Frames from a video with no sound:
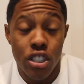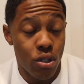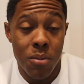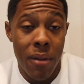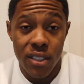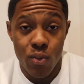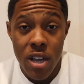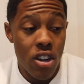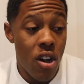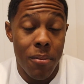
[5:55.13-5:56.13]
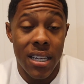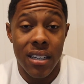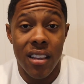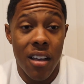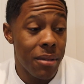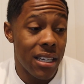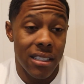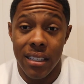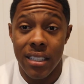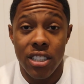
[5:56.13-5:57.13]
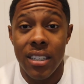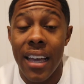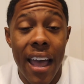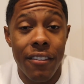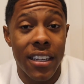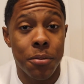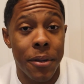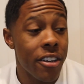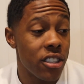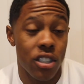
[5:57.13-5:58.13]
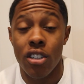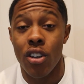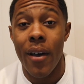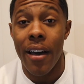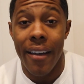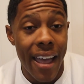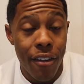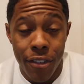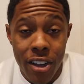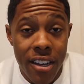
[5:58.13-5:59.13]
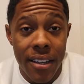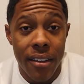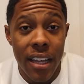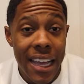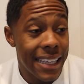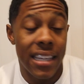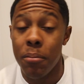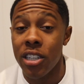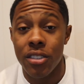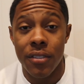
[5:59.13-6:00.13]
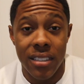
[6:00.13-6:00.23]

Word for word: So she might as well go be in a club because at least she can have an experience. She can go out and have fun, get a bunch of